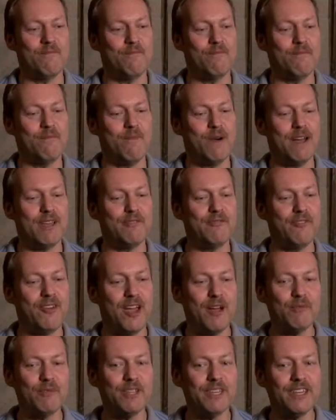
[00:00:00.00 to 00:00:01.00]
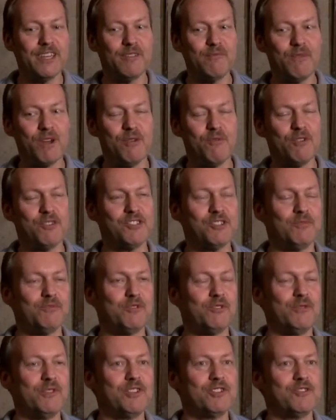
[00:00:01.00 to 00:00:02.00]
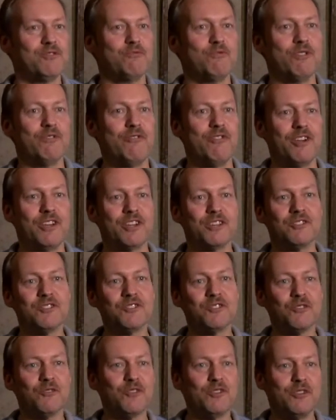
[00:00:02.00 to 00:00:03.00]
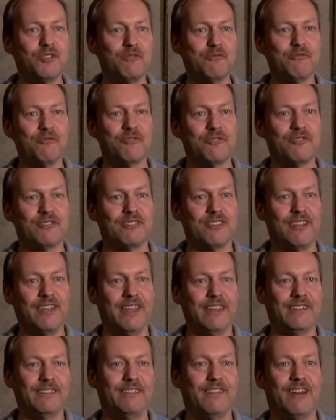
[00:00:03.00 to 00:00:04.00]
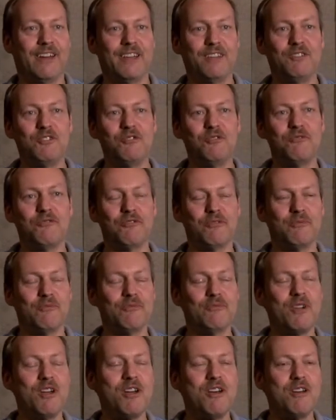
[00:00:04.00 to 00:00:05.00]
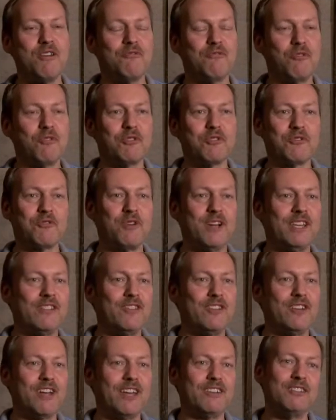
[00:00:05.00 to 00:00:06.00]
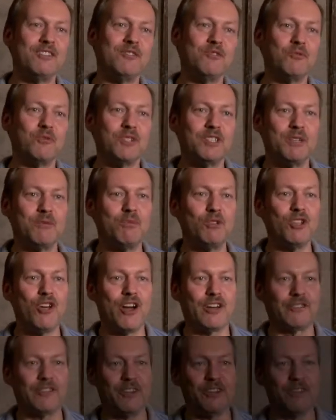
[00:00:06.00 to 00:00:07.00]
My family and my worship tradition were very conservative, and I knew from fourth grade that I didn't really belong